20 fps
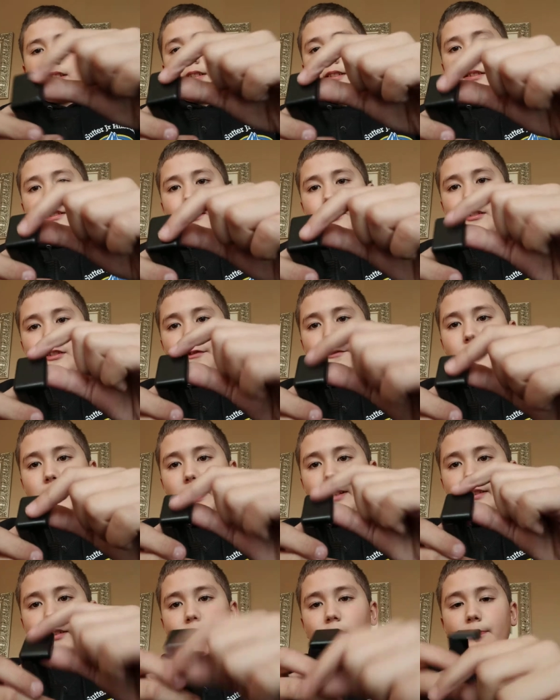is because of the
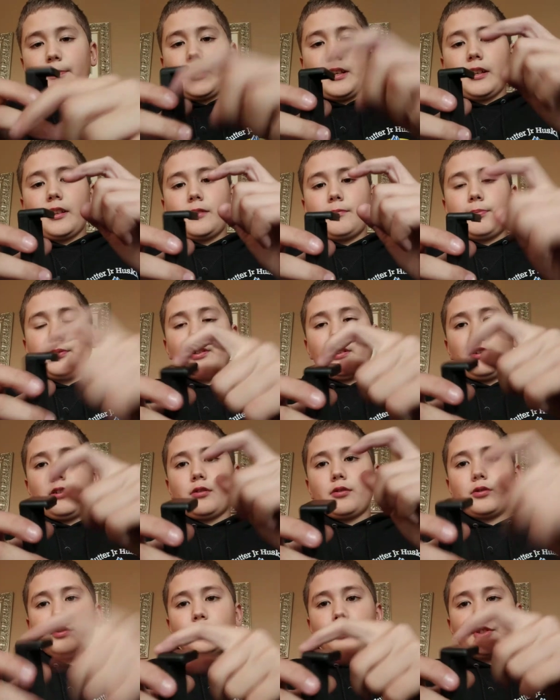flat top and I could put a
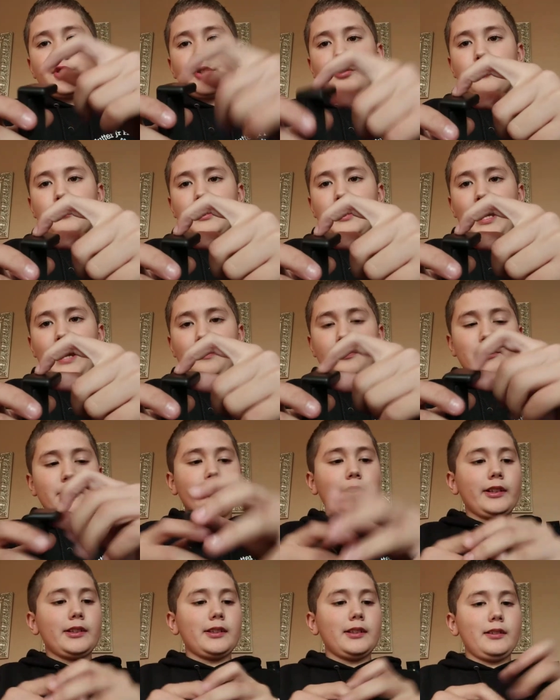cold shoe adapter
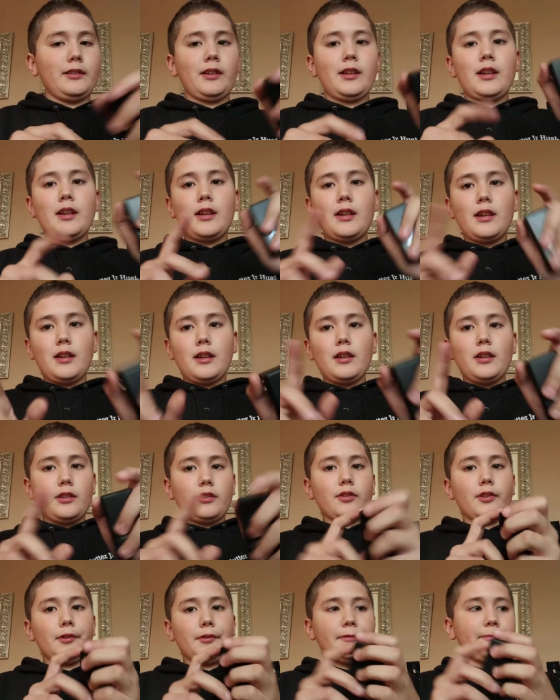right there.
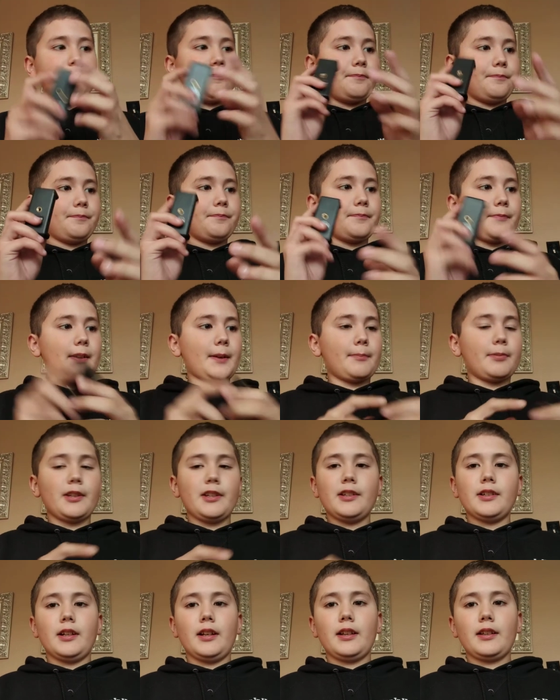So, pretty
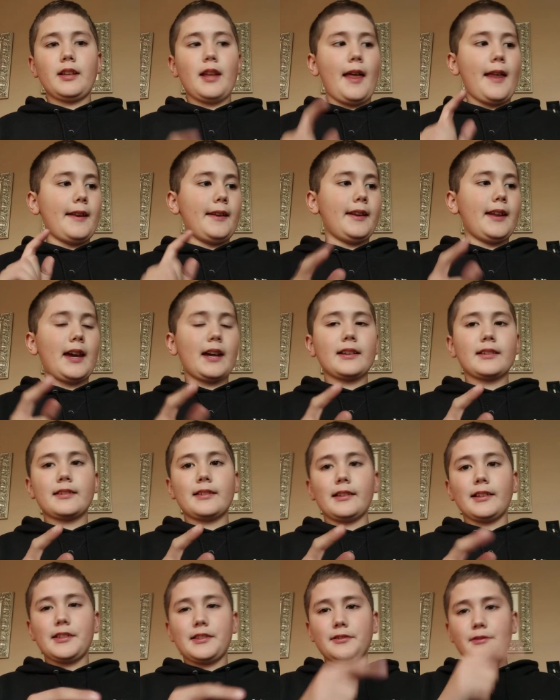good. And next,
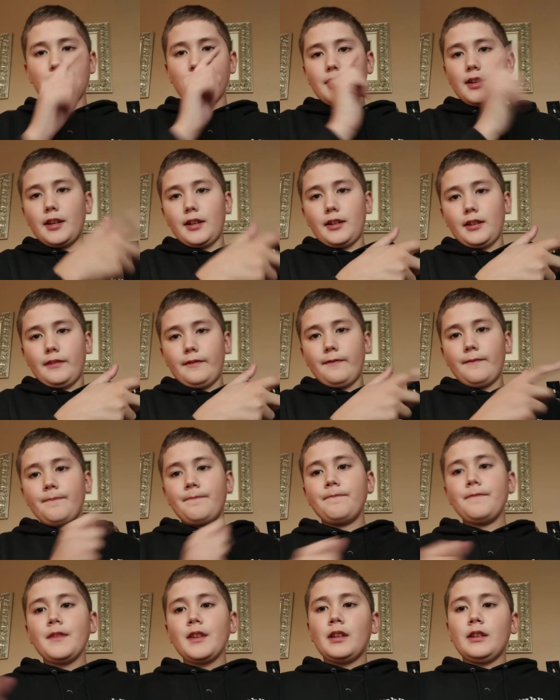let's do the
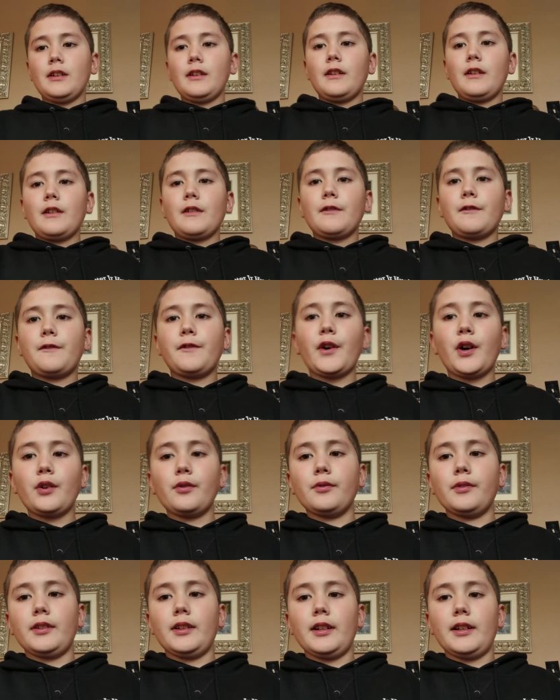
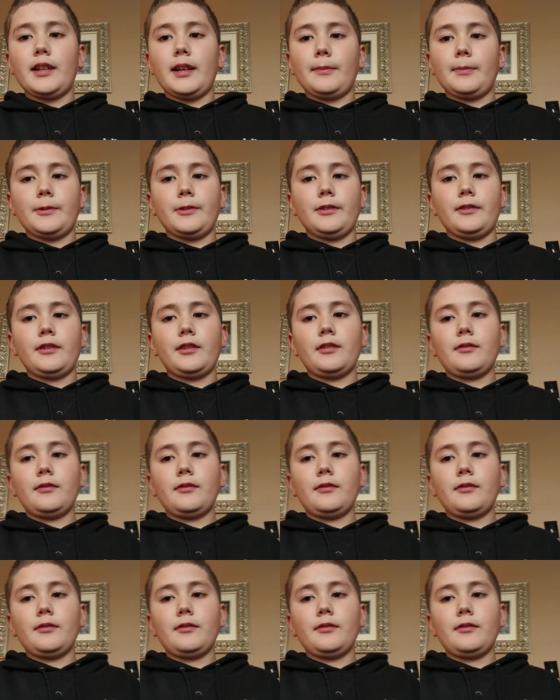phone adapters.